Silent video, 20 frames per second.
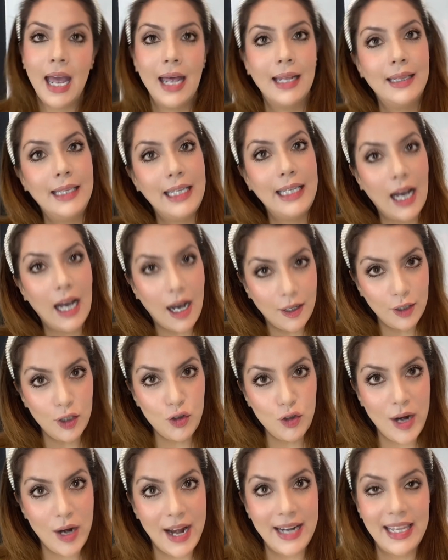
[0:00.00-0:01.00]
The other
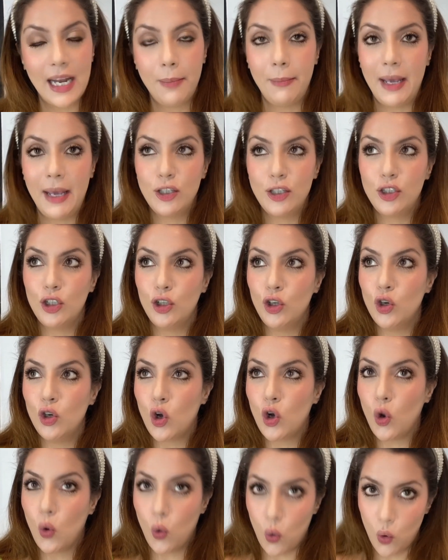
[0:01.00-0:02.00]
trend that makes you
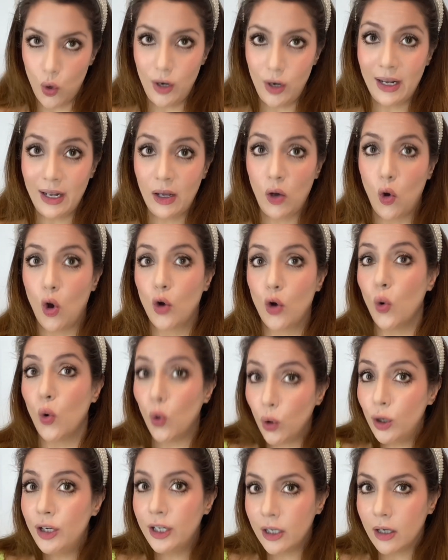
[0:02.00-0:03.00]
look old or
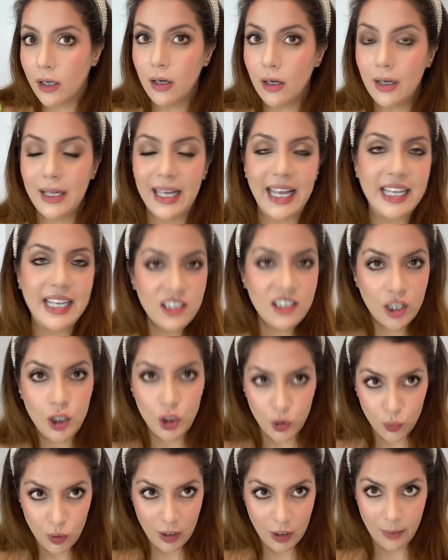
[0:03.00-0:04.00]
older is the
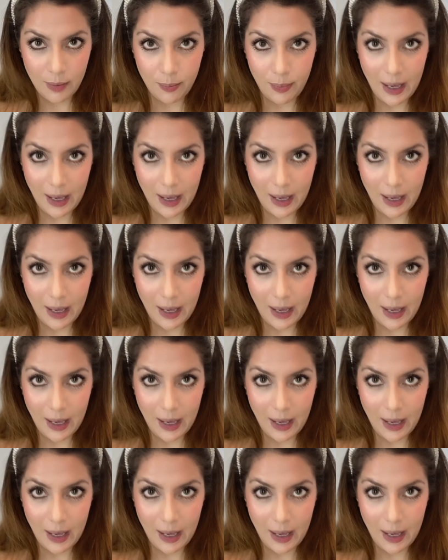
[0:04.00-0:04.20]
nude lip.